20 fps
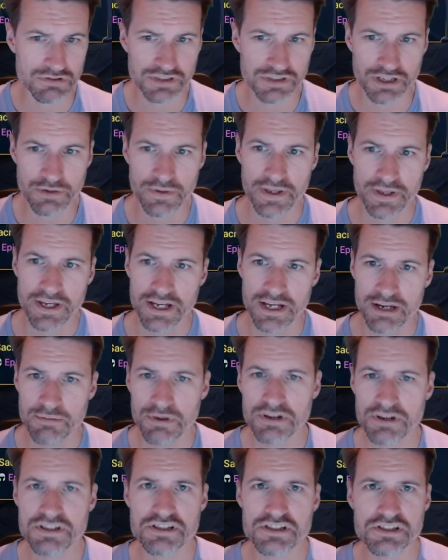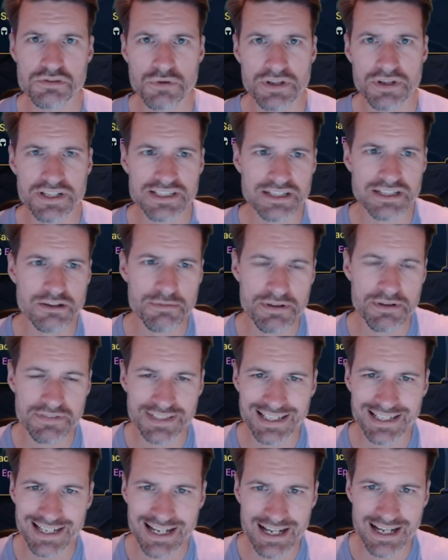So apologies, well, there's a little bit of
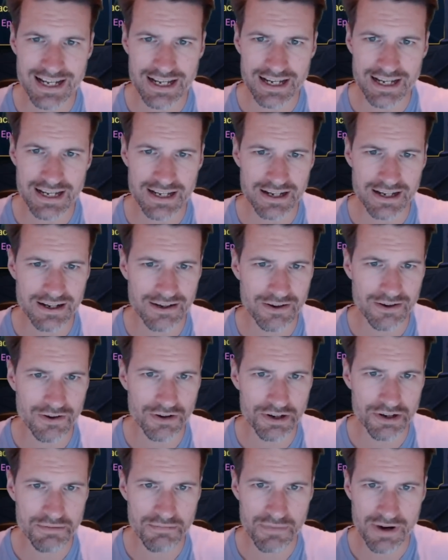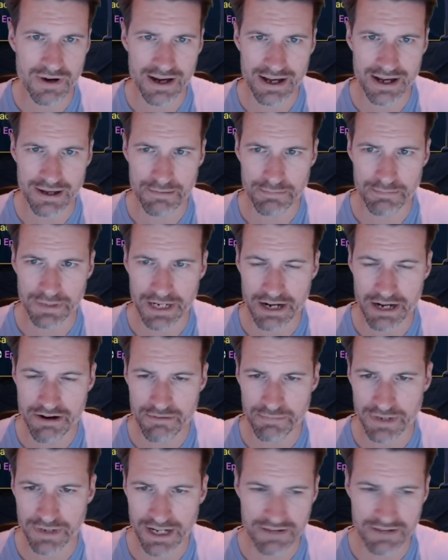delay on my player
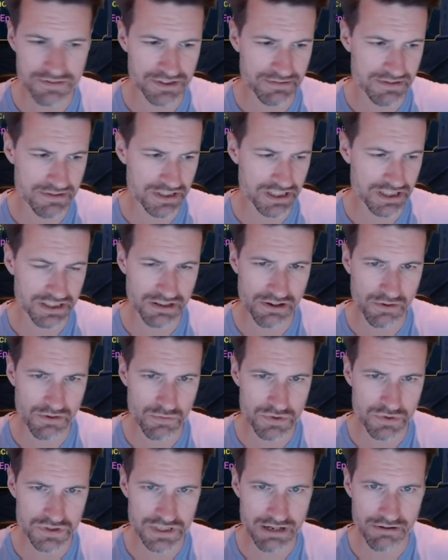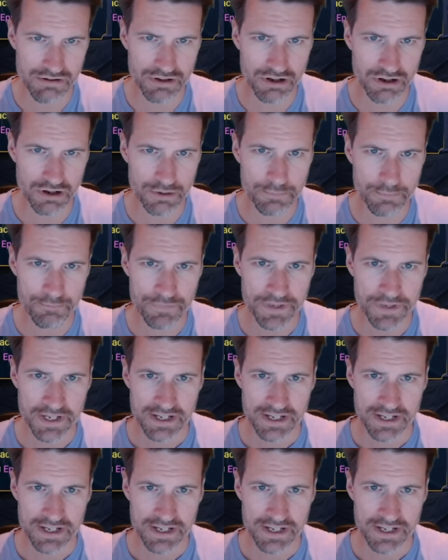in play for some reason. I don't know what's going on.